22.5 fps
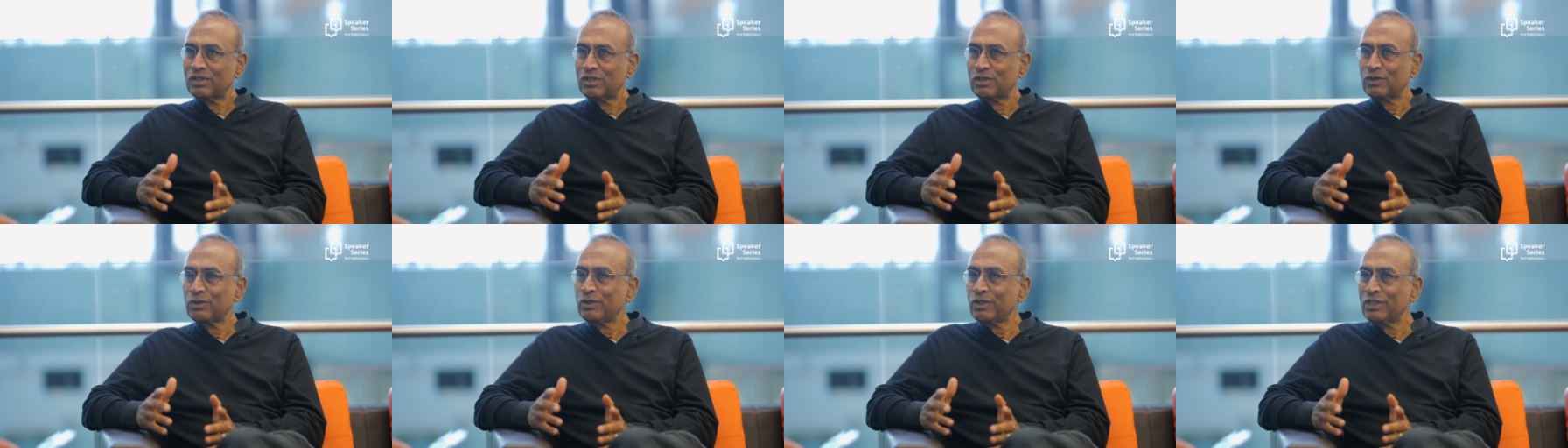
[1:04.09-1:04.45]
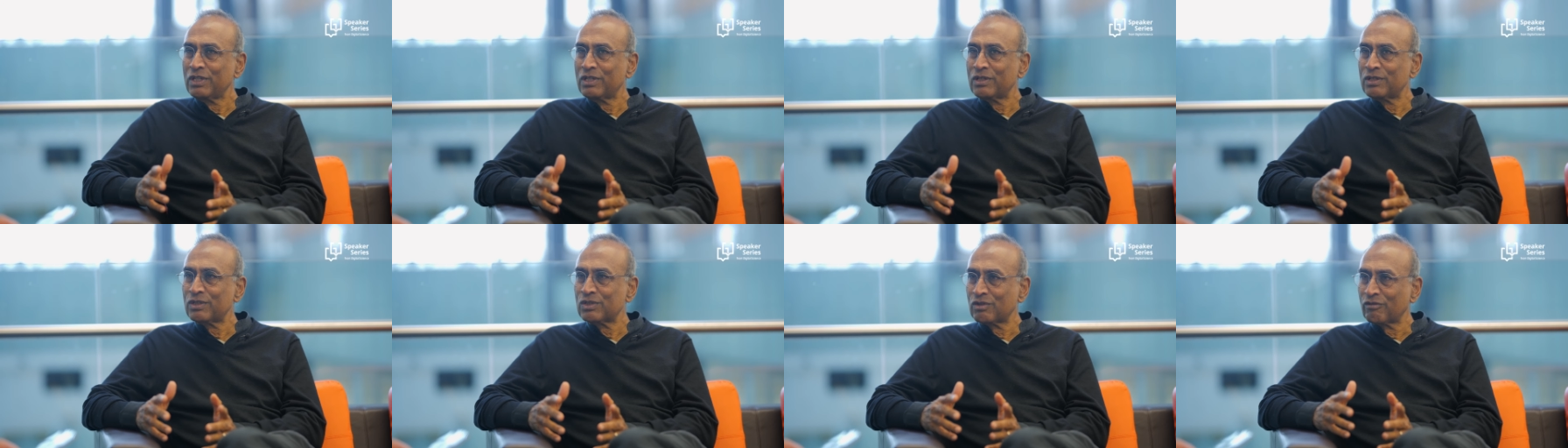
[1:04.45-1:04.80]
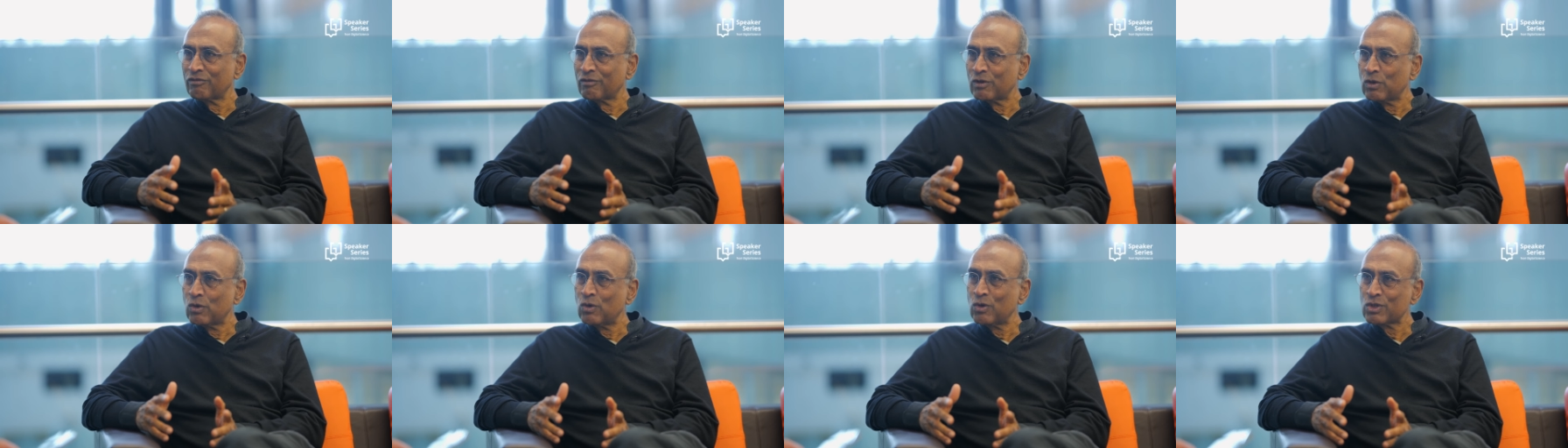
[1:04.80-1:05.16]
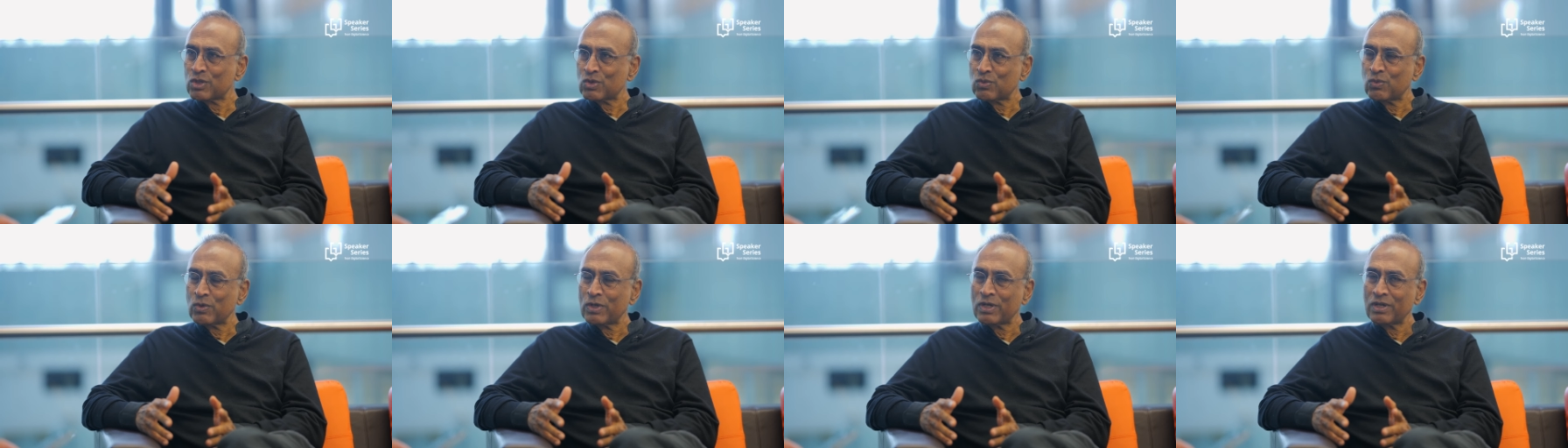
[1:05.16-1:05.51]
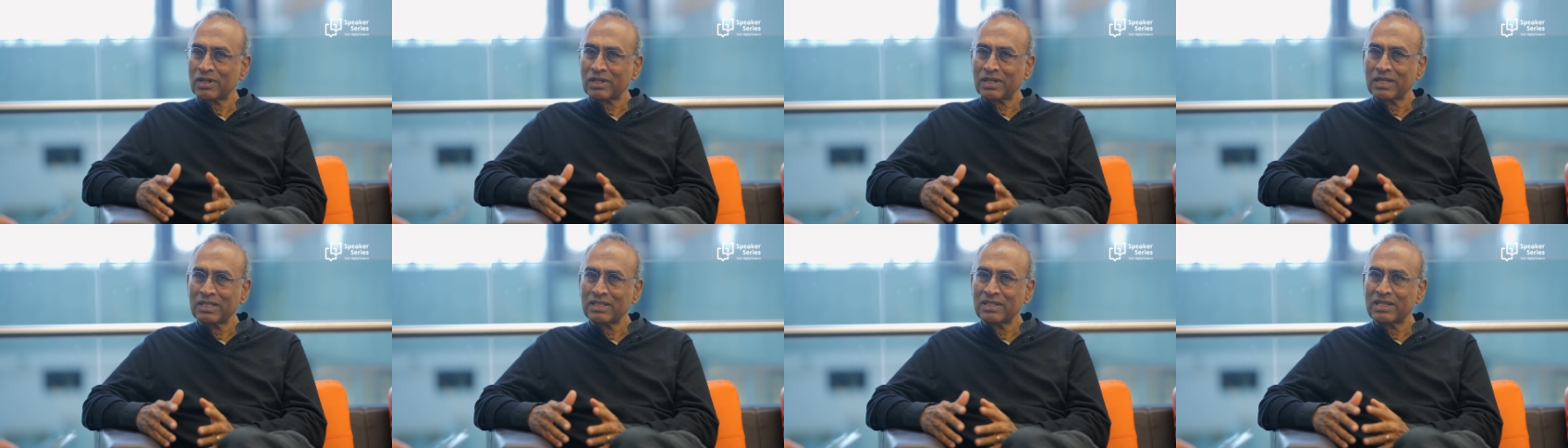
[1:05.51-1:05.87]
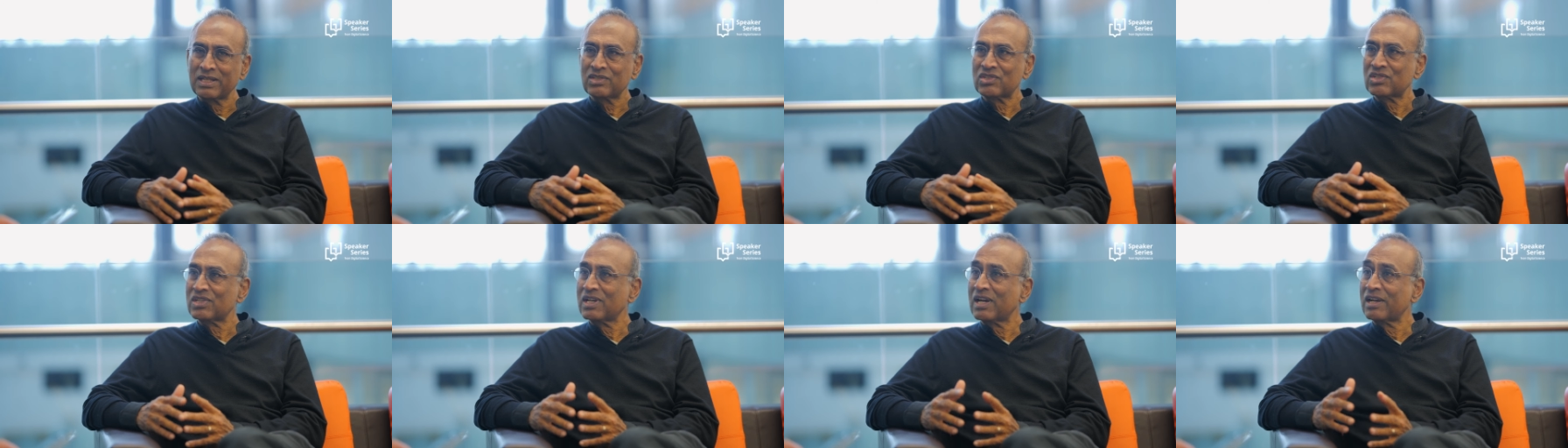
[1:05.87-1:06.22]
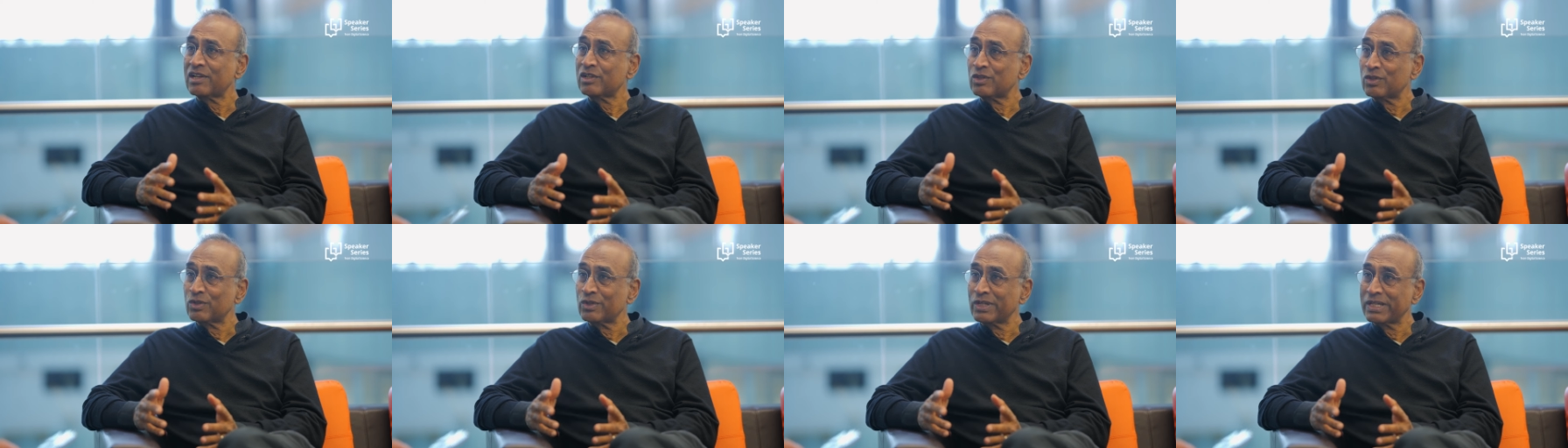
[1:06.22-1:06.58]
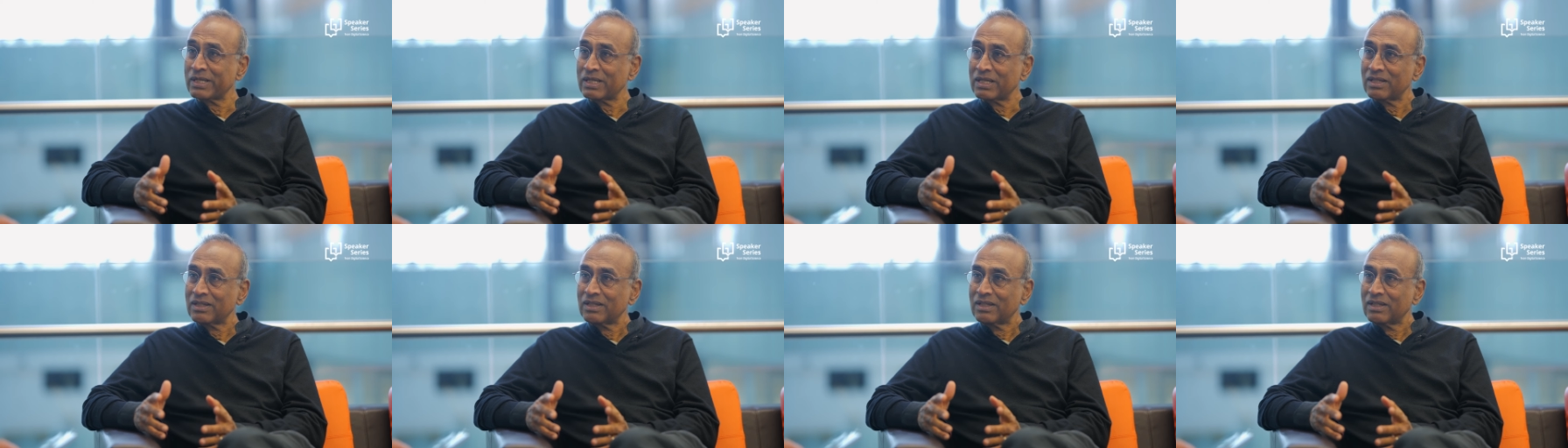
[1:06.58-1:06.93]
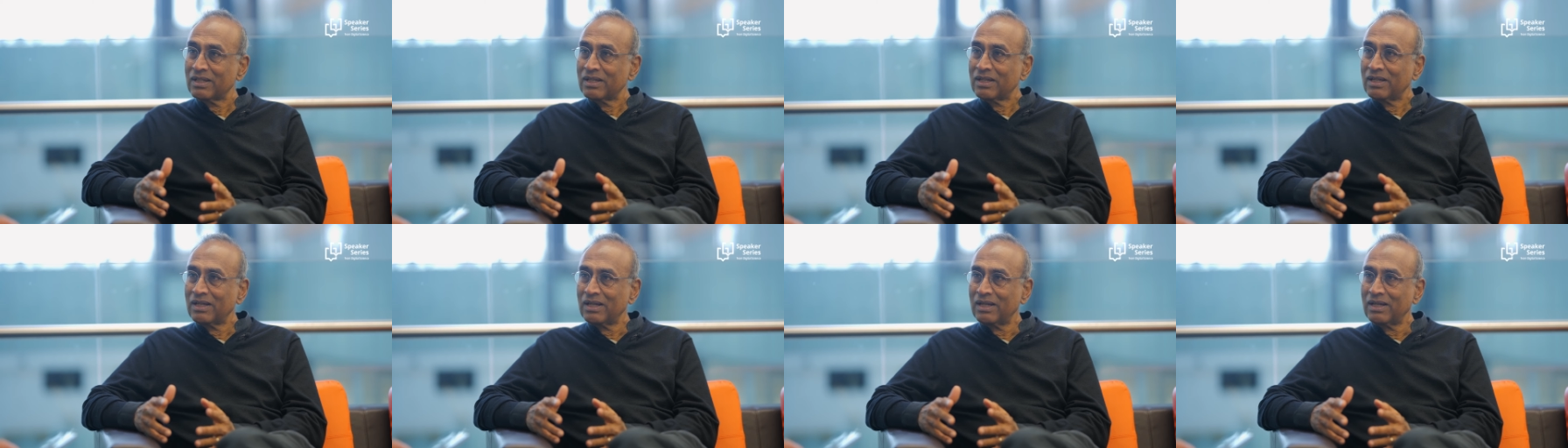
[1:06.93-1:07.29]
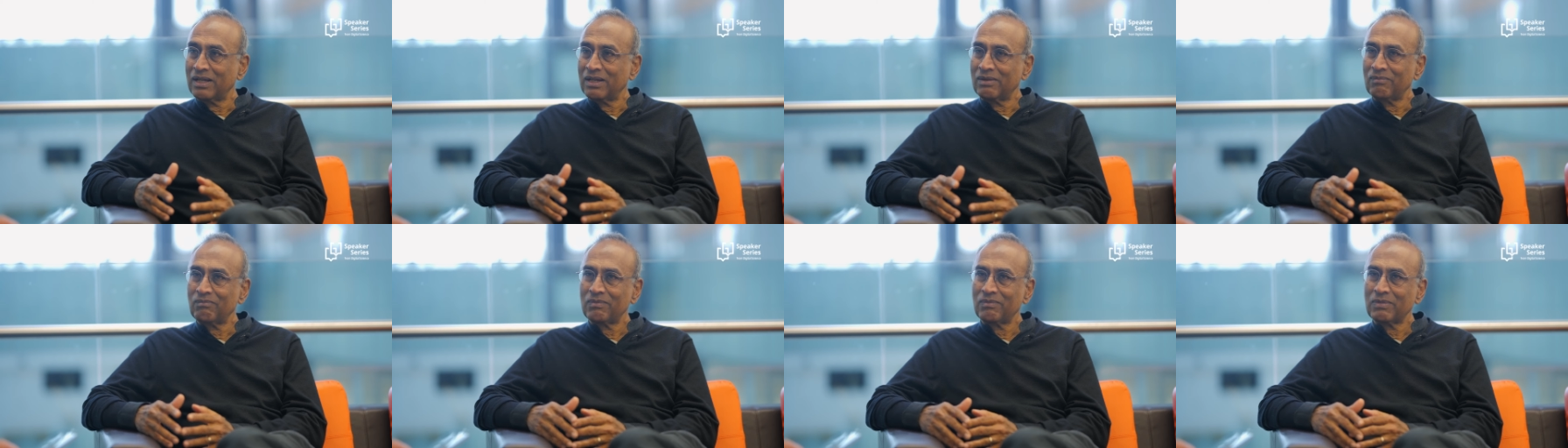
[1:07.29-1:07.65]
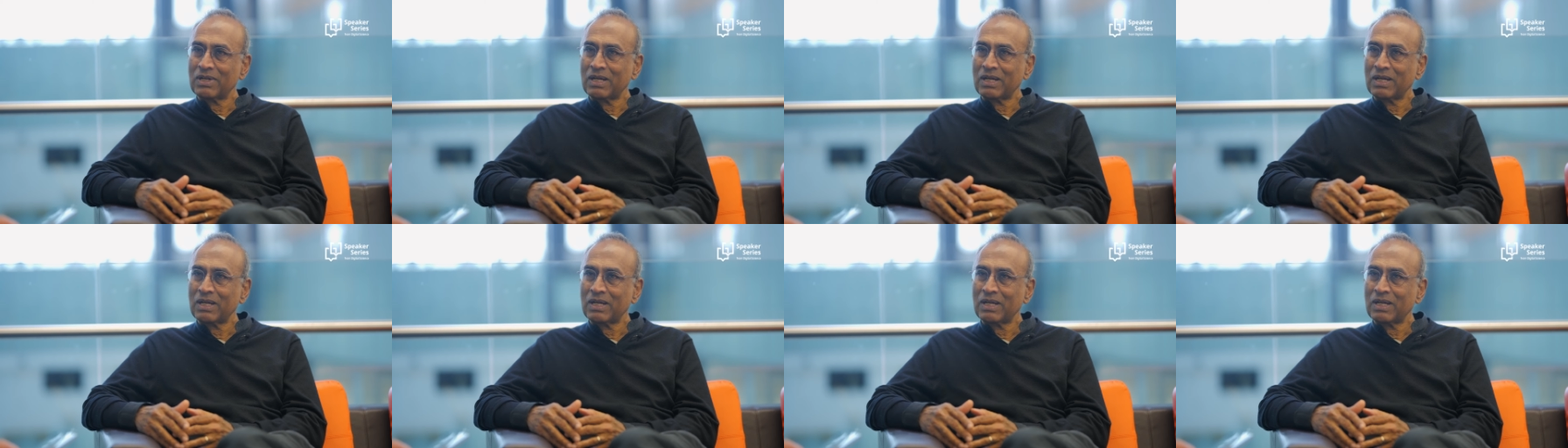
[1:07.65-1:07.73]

two years of coursework and then started doing uh,